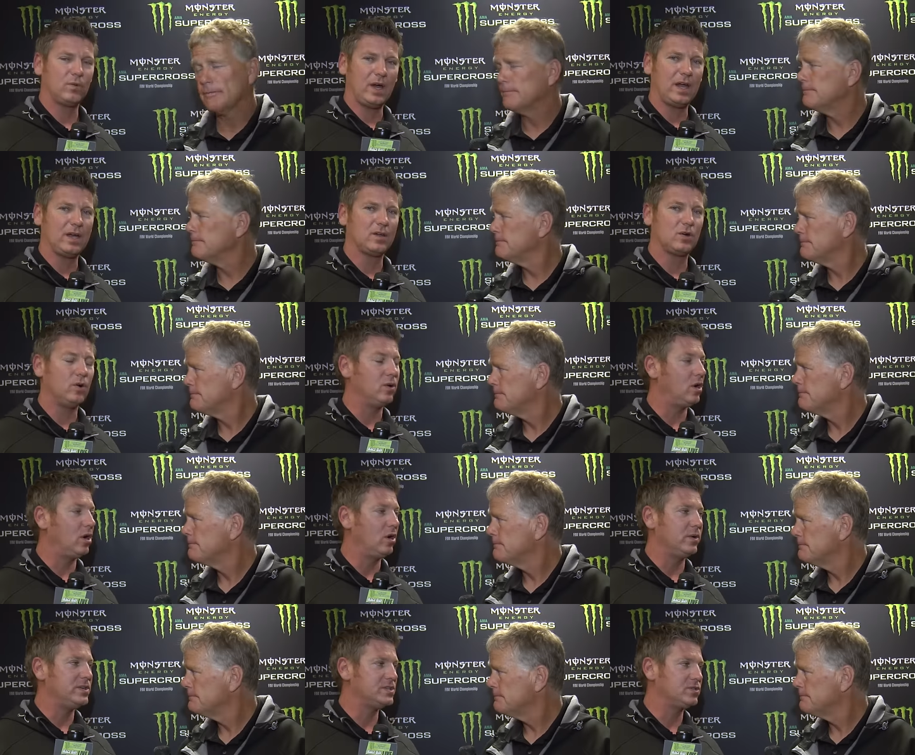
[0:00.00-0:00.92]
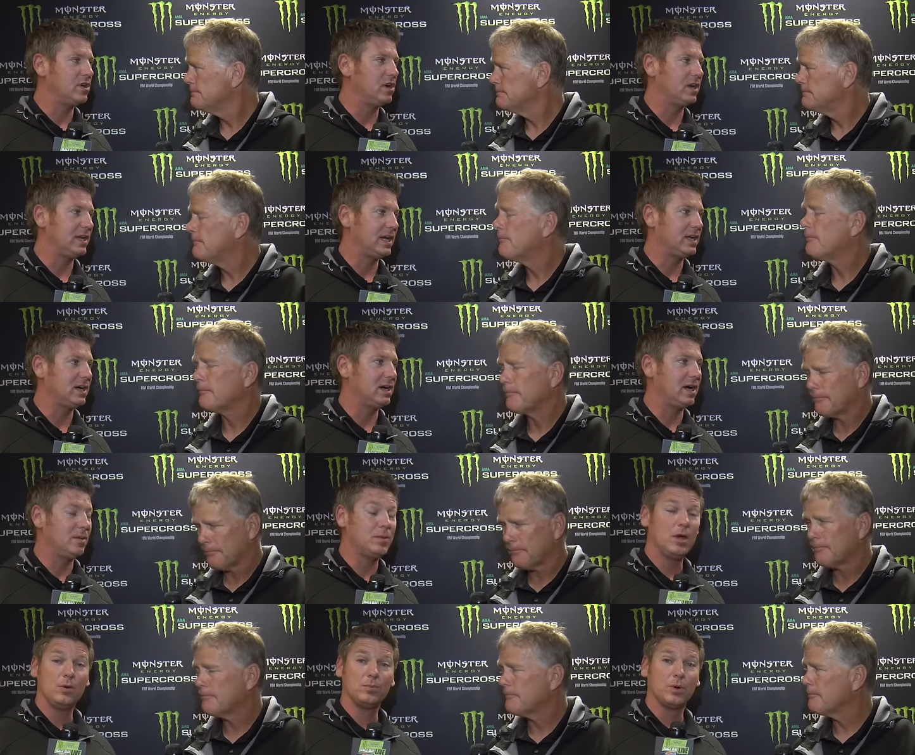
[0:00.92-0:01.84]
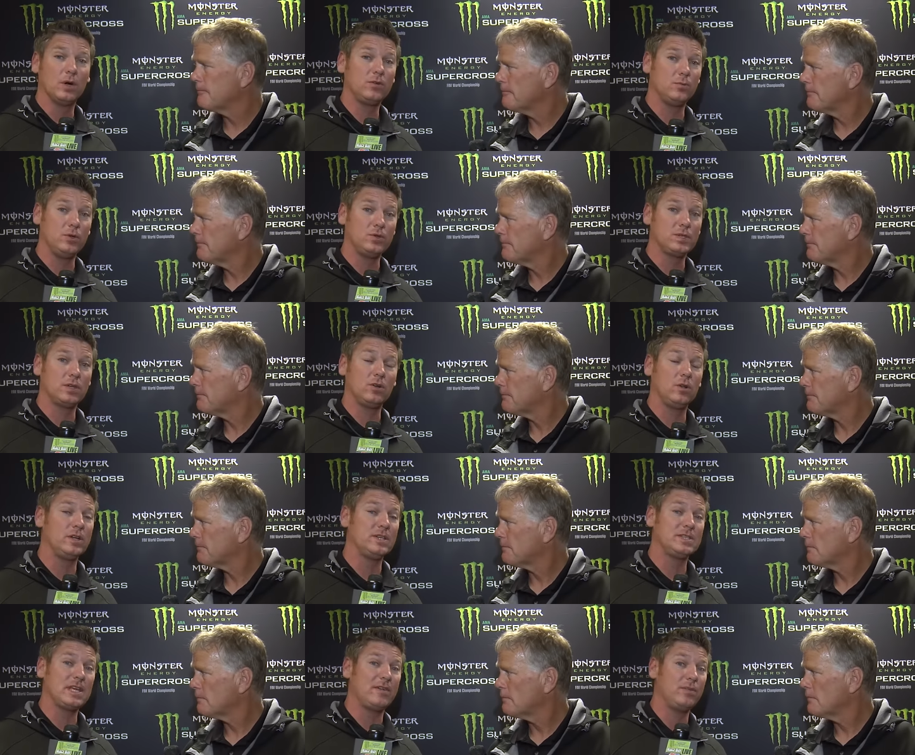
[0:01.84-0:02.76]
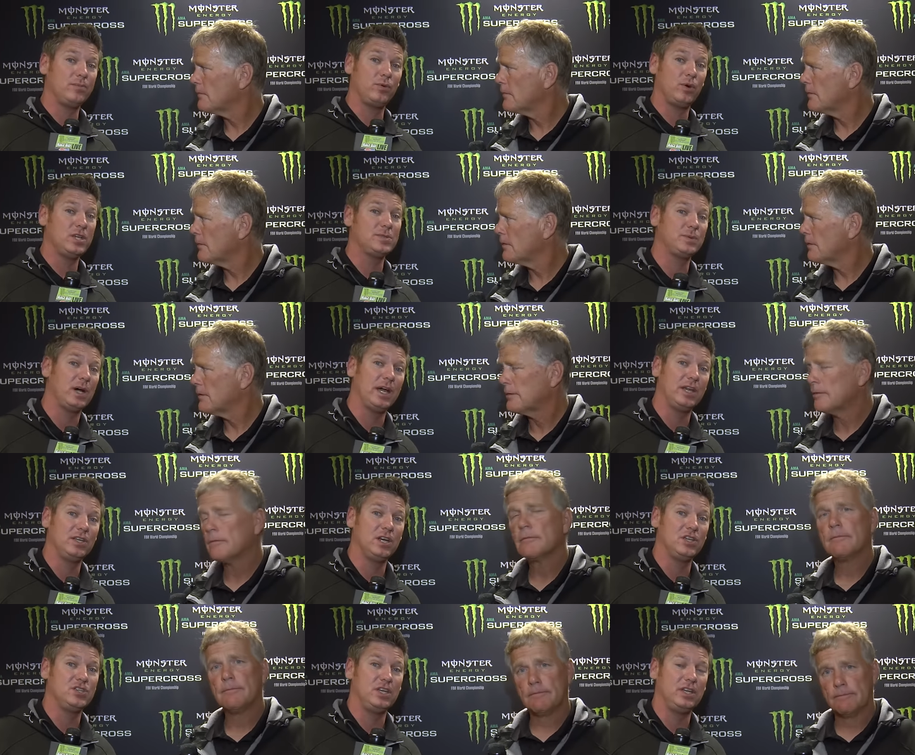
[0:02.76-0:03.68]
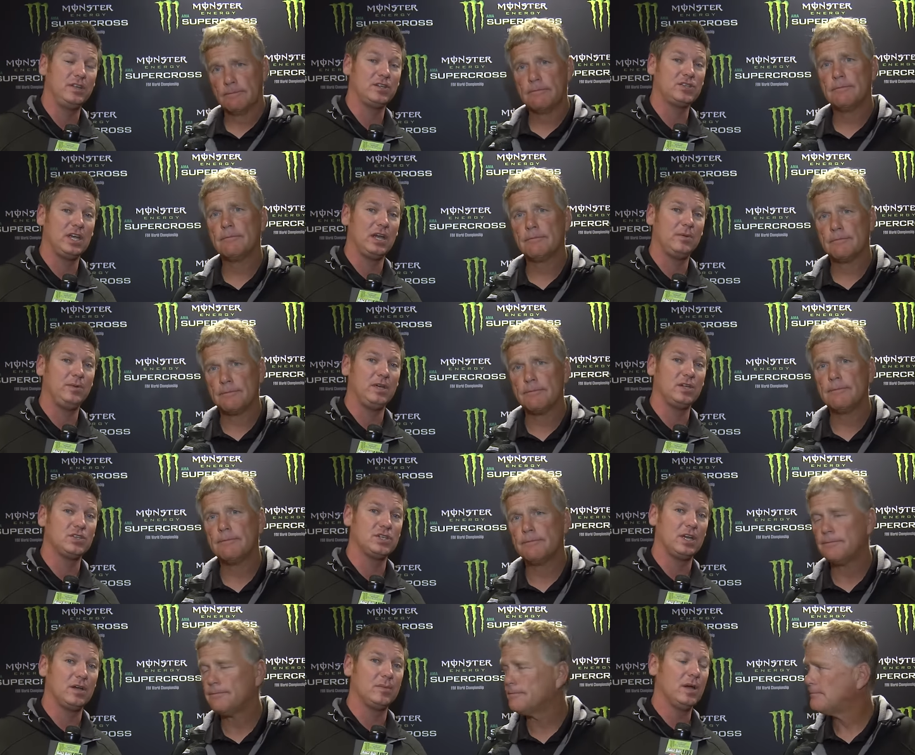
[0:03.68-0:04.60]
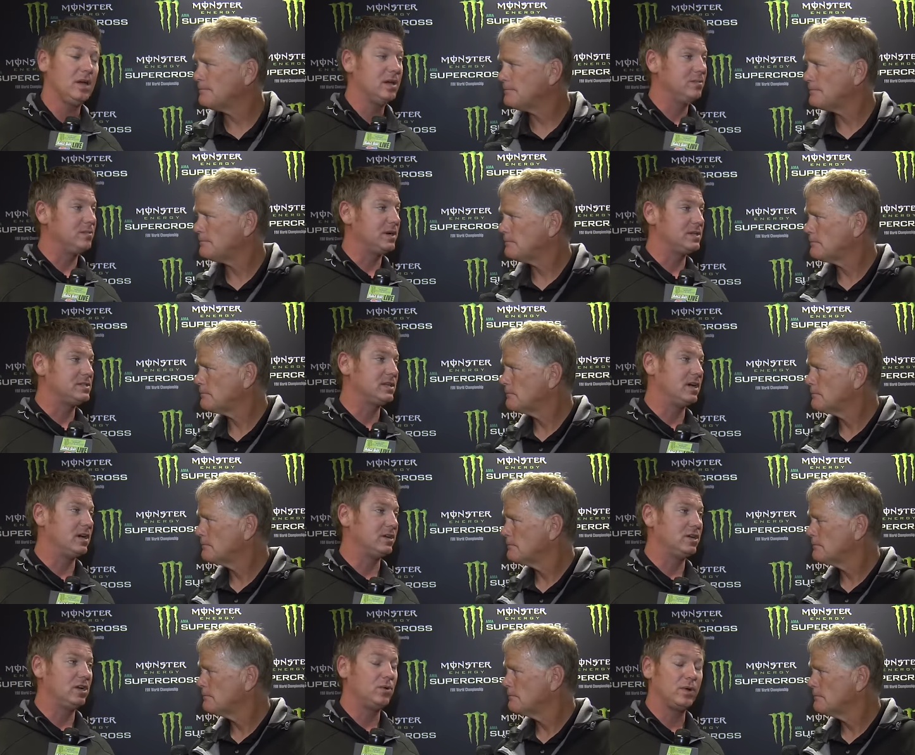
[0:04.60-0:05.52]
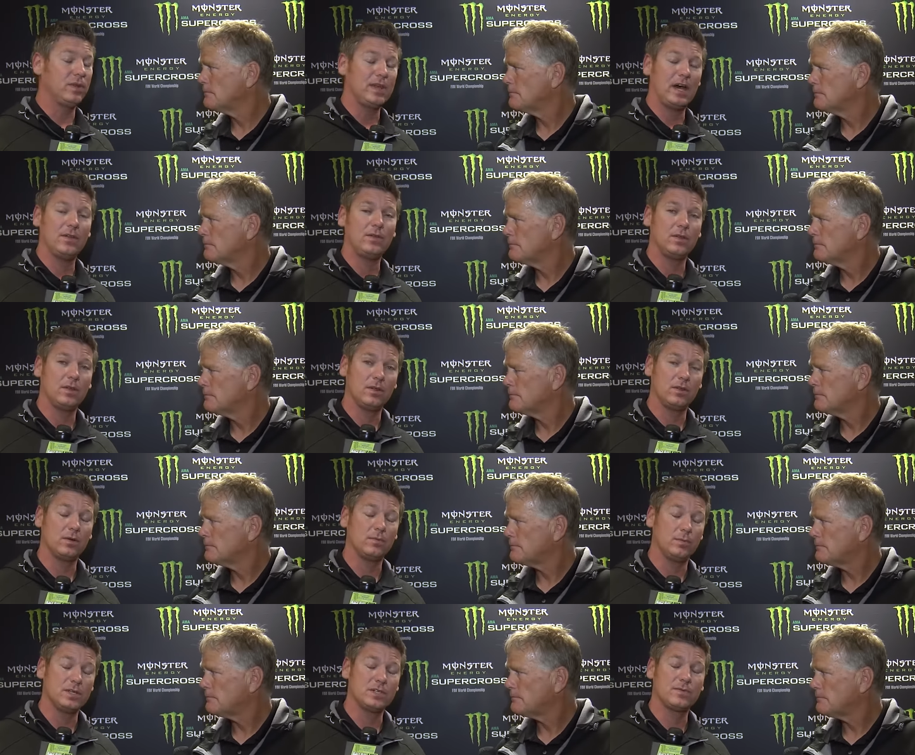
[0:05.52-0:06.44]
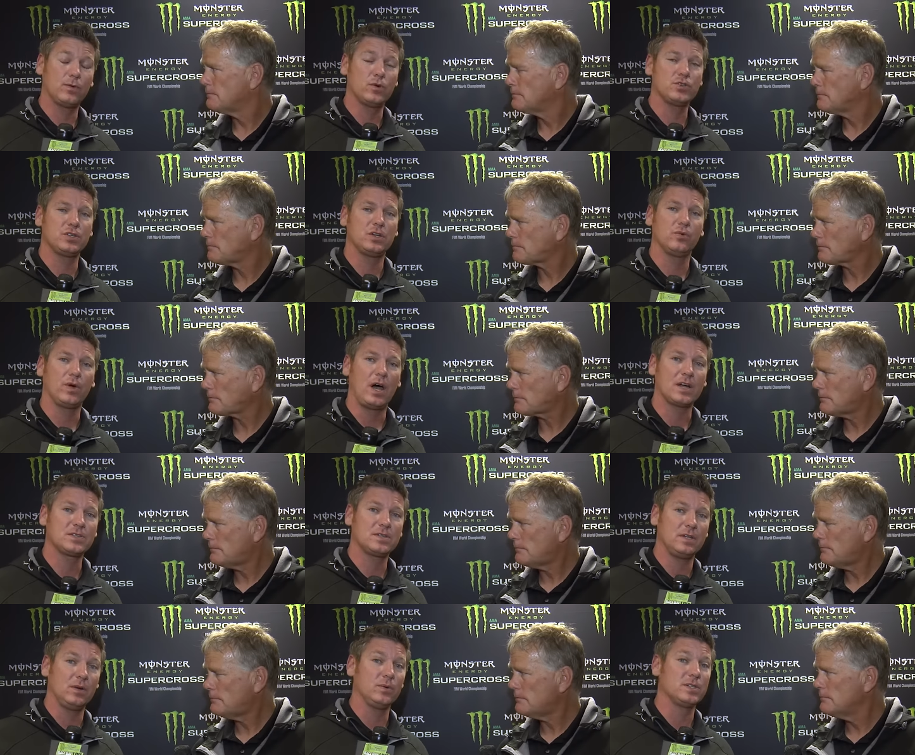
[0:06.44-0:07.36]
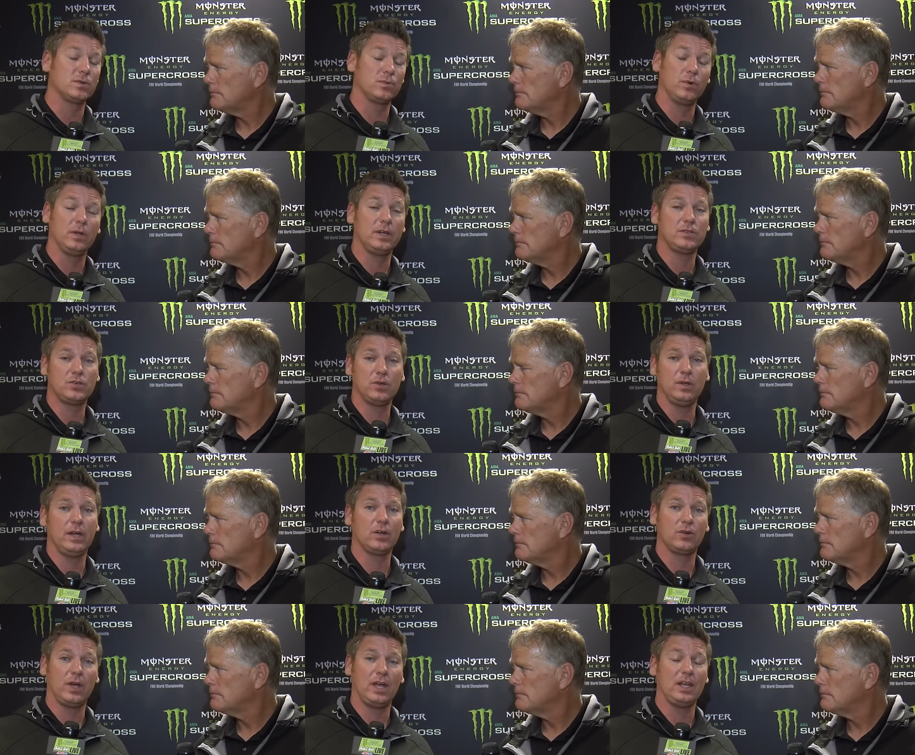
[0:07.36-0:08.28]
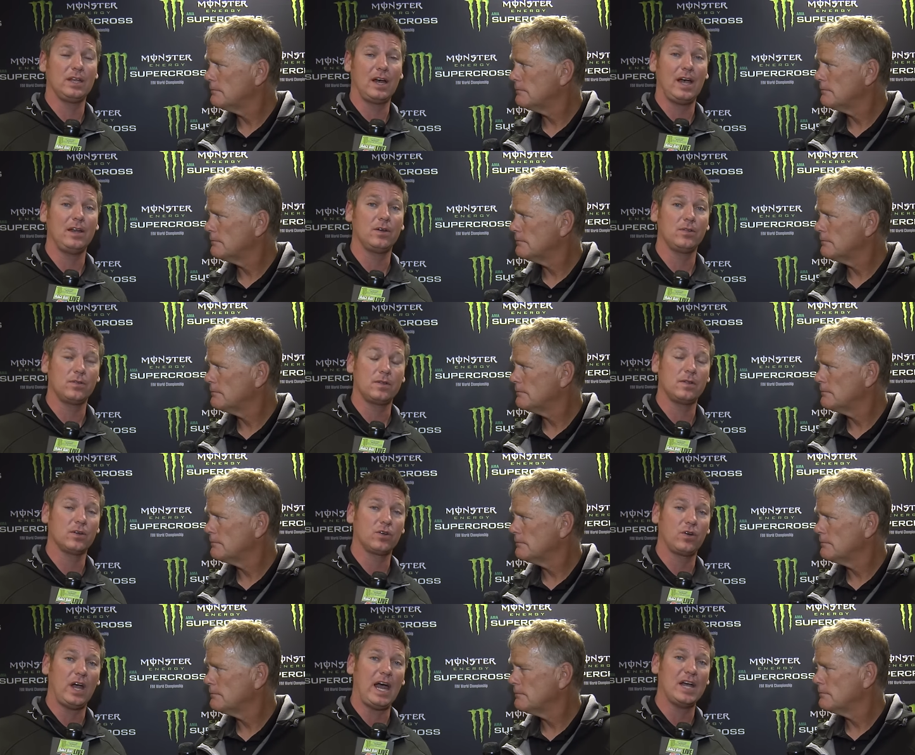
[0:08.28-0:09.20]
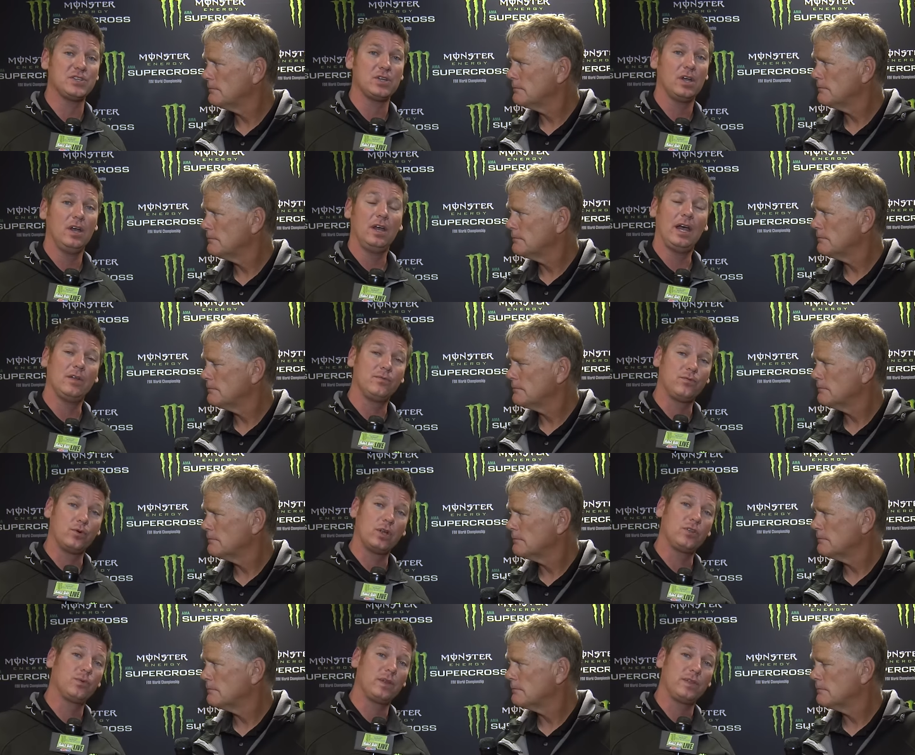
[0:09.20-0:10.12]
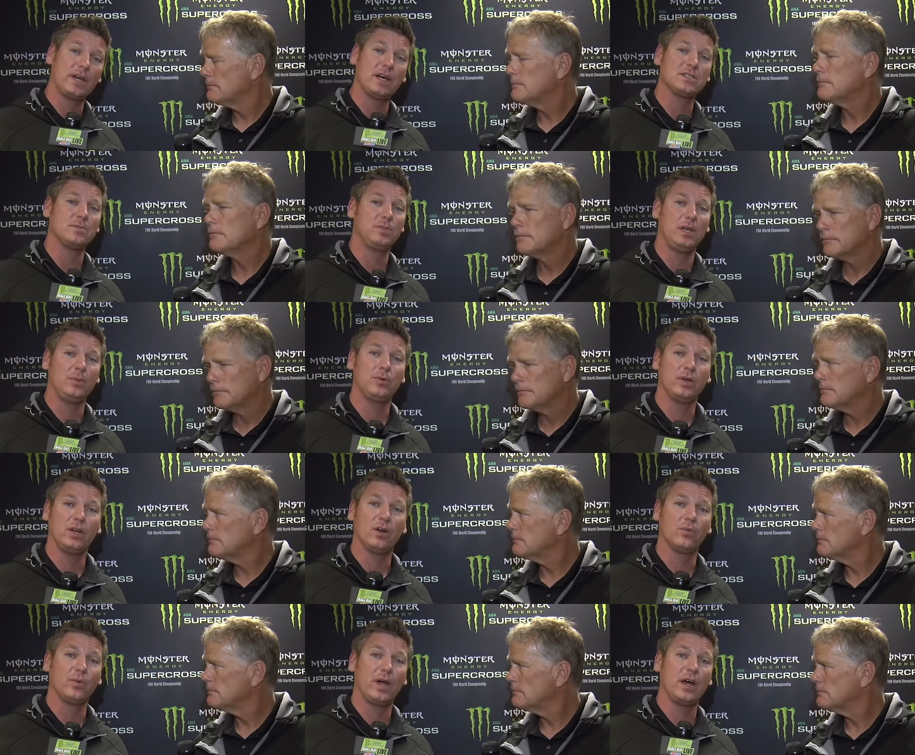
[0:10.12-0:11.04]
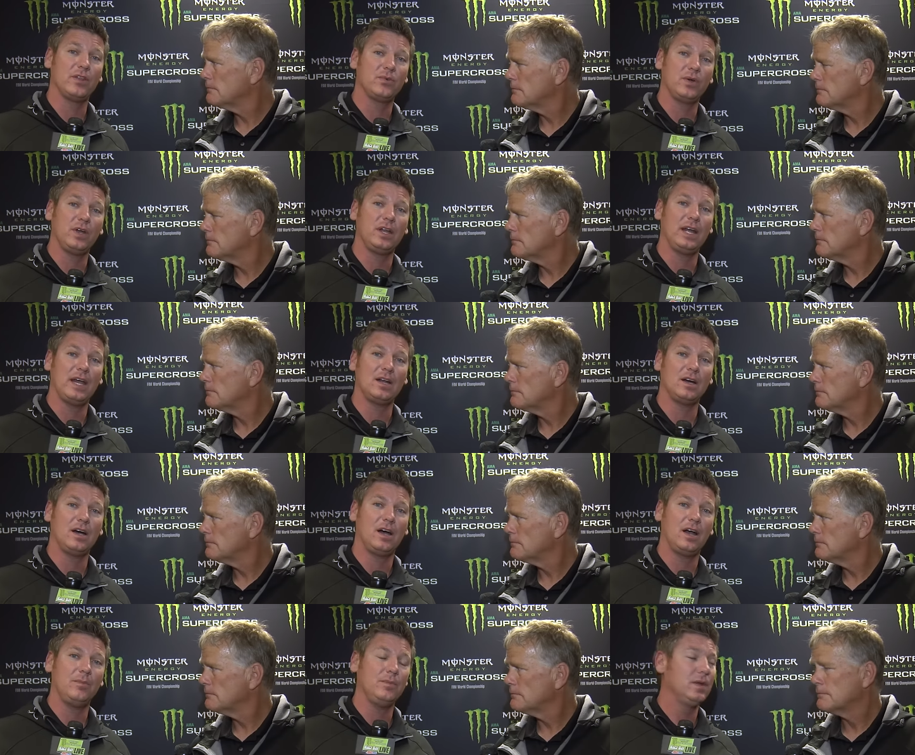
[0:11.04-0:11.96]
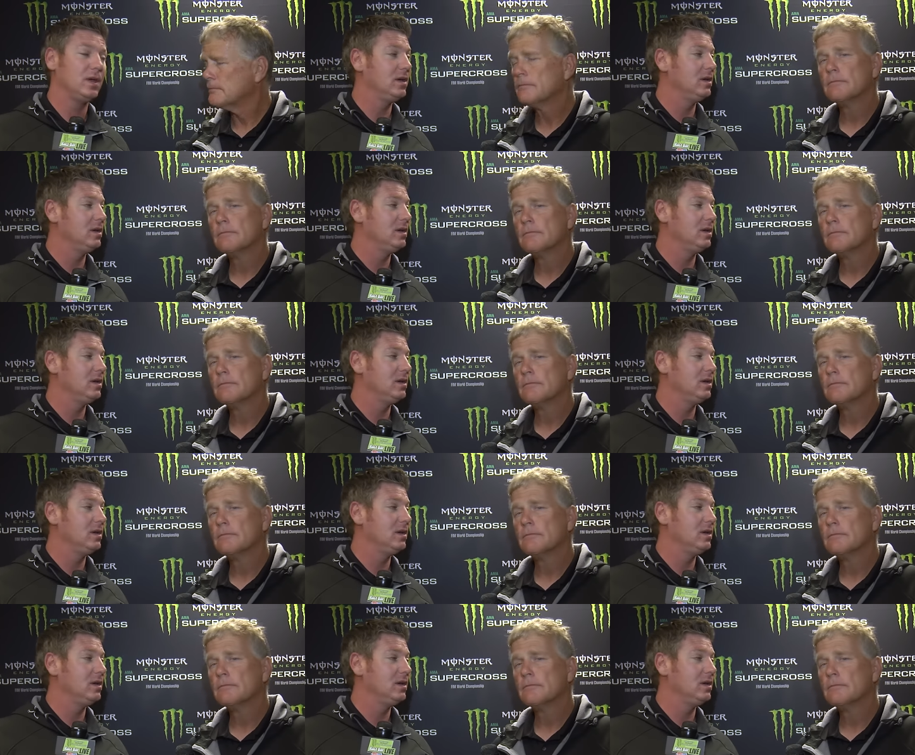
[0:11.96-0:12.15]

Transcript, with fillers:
Speaker 1: Right, Cole always strong in Anaheim. Marvin Musquin only 7 points behind Dungey in the championship. But without the misfortune of Roczen, it was a really, truly a great night other than the crash. Had 43,000 people here at round 3 at Anaheim.